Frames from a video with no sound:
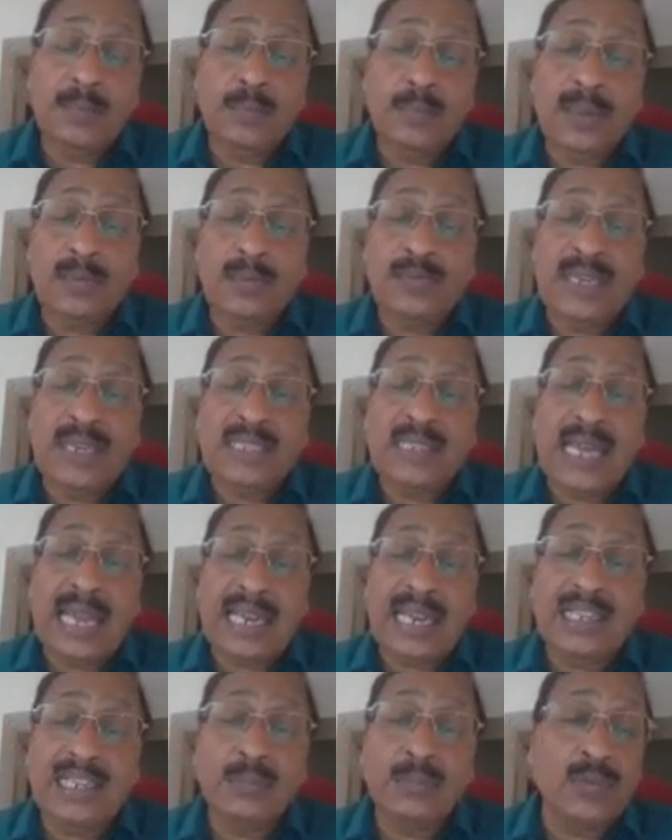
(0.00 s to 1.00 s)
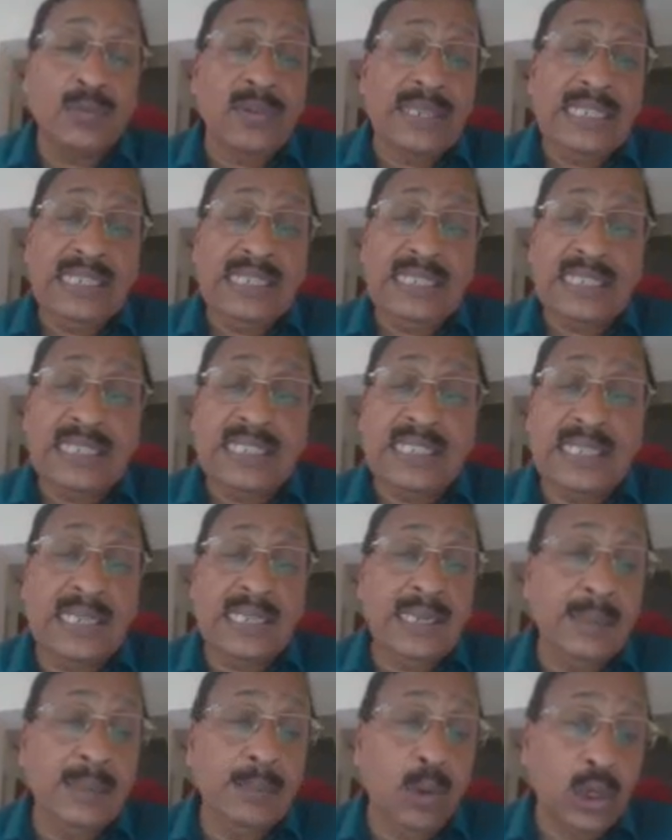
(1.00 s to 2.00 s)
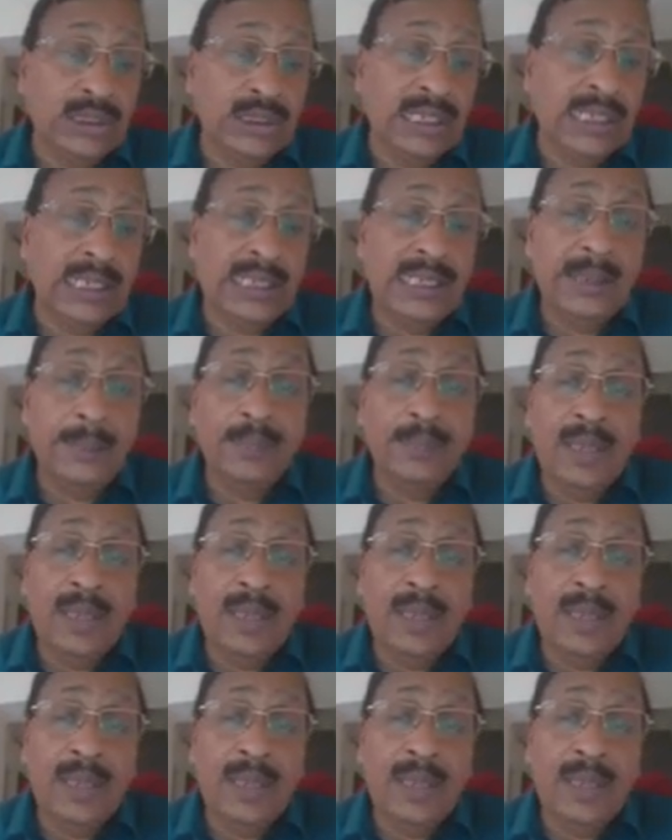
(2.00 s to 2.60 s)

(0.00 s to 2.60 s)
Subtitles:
per phase diagram of an injection motor.